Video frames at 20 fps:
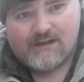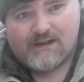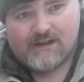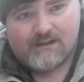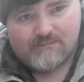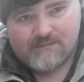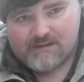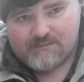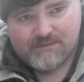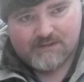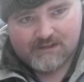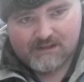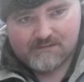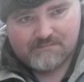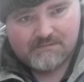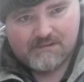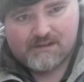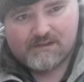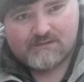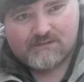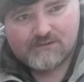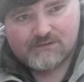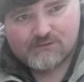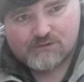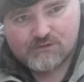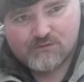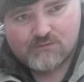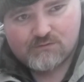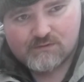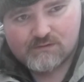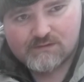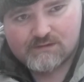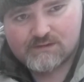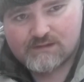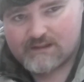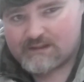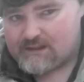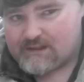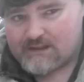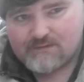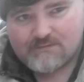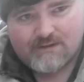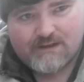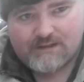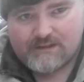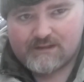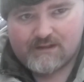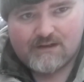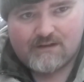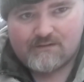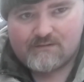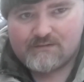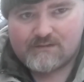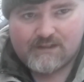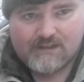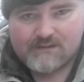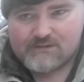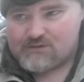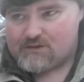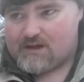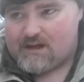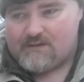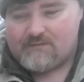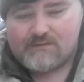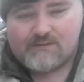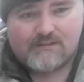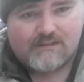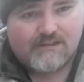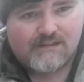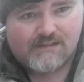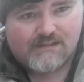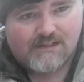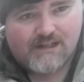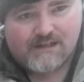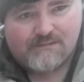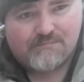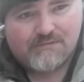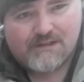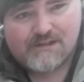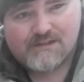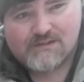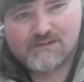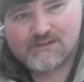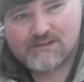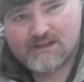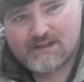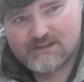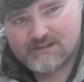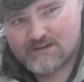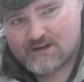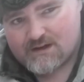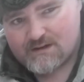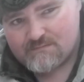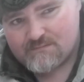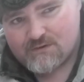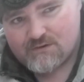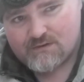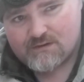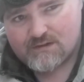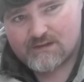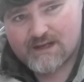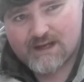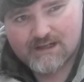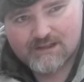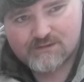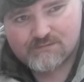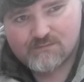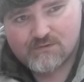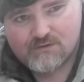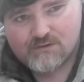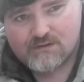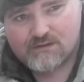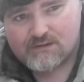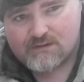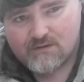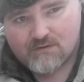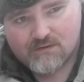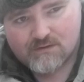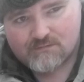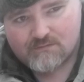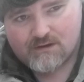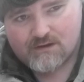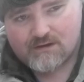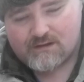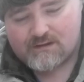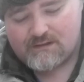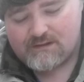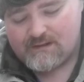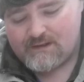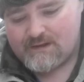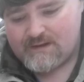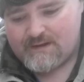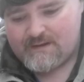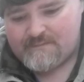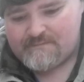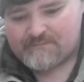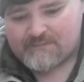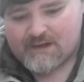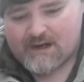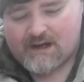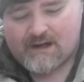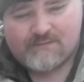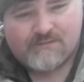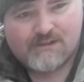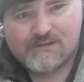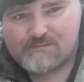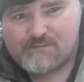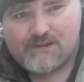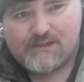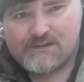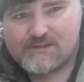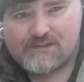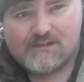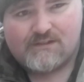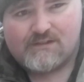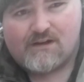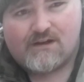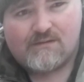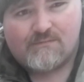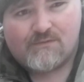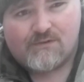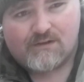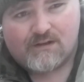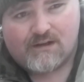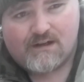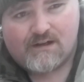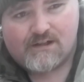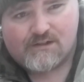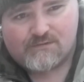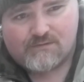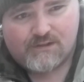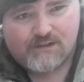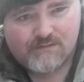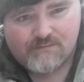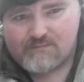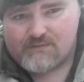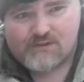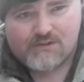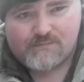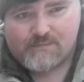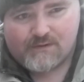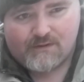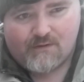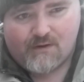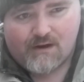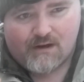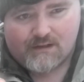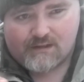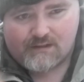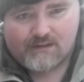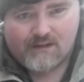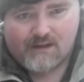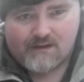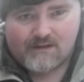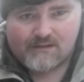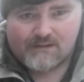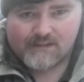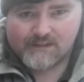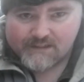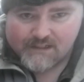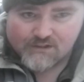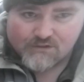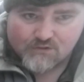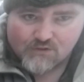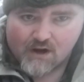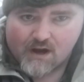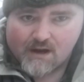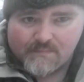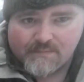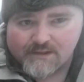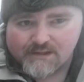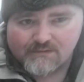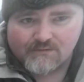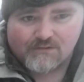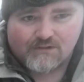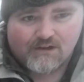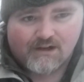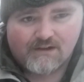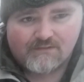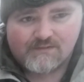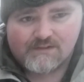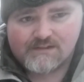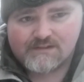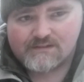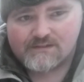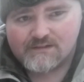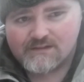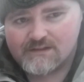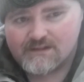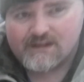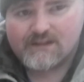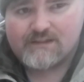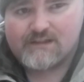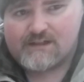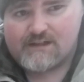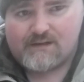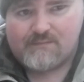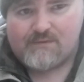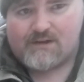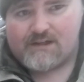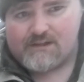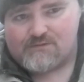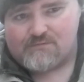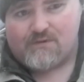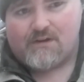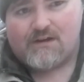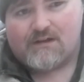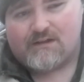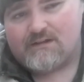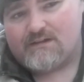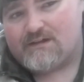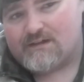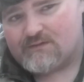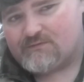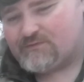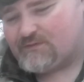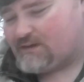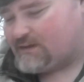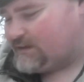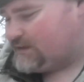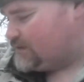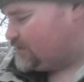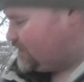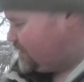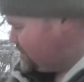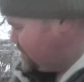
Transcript: and maybe a couple other little tools, and then away you go. And traveled. He stayed places like Dartmoor, Exmoor, Cornwall, um, there's places in Dartmoor, guys, where you can just be walking along and then drop into a crevice, and then your buddy's walking along in front of you and